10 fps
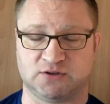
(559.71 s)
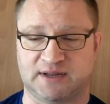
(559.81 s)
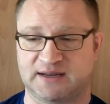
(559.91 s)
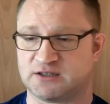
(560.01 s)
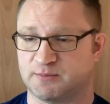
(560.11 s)
So
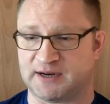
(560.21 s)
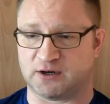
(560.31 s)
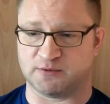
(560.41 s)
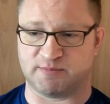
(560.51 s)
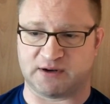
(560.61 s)
that's something that
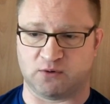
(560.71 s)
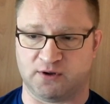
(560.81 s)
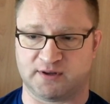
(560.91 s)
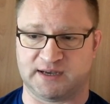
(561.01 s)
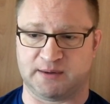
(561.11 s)
comes back all
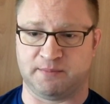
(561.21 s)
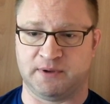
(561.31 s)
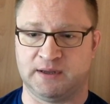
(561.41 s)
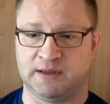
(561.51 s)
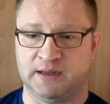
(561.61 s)
the time.
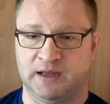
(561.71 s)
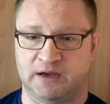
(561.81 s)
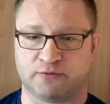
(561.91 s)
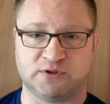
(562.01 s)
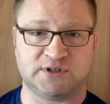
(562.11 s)

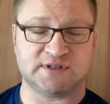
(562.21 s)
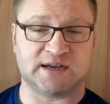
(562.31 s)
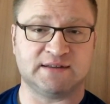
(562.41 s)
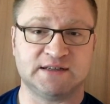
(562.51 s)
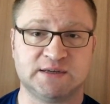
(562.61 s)
For instance,
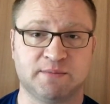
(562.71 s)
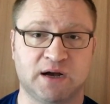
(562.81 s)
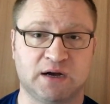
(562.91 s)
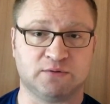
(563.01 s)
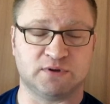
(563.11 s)
I teach them
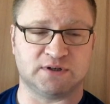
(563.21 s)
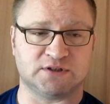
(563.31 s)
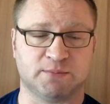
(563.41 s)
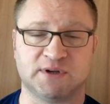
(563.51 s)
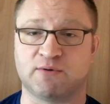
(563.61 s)
how
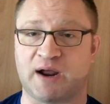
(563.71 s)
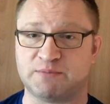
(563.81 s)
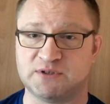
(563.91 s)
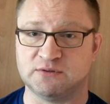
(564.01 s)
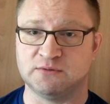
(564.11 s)
somebody
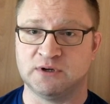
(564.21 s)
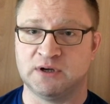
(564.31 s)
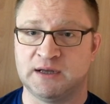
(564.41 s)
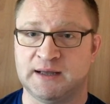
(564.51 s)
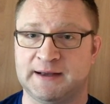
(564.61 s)
grabs you,
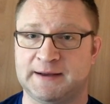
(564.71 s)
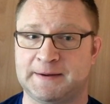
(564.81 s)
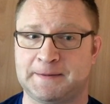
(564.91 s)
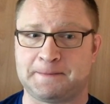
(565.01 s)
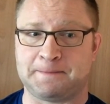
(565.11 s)

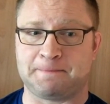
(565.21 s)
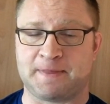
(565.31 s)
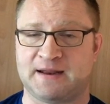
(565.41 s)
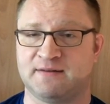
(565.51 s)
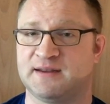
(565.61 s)

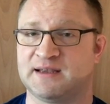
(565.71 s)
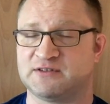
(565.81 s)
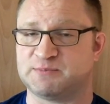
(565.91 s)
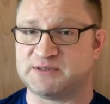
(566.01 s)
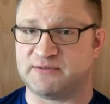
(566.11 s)
and they have
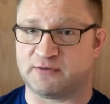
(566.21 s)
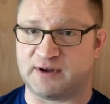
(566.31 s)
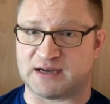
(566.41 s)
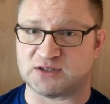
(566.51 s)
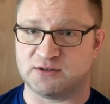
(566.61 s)
a specific
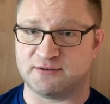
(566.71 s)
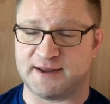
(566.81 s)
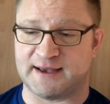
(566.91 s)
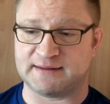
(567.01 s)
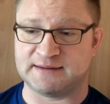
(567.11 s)
reaction to
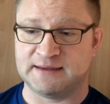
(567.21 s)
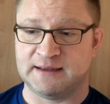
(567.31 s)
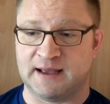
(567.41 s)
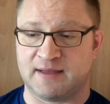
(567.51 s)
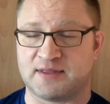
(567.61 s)
that,
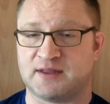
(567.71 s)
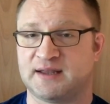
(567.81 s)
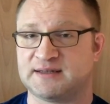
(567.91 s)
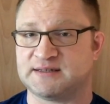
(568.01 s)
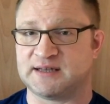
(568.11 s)
and then the
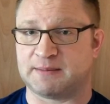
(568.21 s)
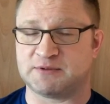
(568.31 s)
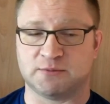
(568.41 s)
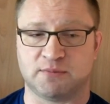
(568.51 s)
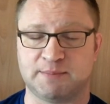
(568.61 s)
next time
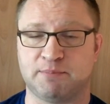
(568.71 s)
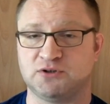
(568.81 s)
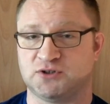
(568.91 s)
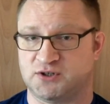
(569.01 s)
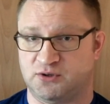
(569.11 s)
somebody
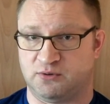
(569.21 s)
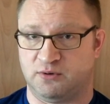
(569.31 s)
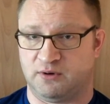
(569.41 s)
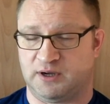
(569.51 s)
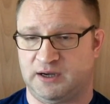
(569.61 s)
punches you
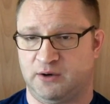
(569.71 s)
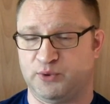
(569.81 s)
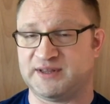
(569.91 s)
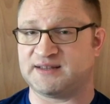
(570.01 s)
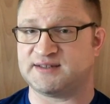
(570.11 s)

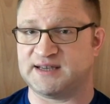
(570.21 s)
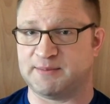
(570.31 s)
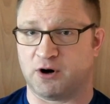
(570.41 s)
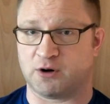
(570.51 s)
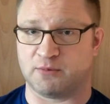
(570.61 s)
with that
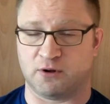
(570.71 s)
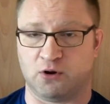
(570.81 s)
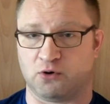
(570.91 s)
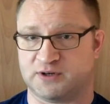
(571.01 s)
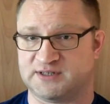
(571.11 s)
same arm
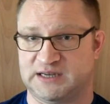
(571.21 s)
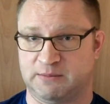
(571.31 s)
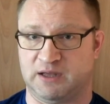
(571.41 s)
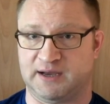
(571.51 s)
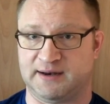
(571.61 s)
along the
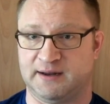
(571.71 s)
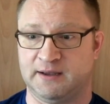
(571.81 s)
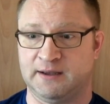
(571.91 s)
same line.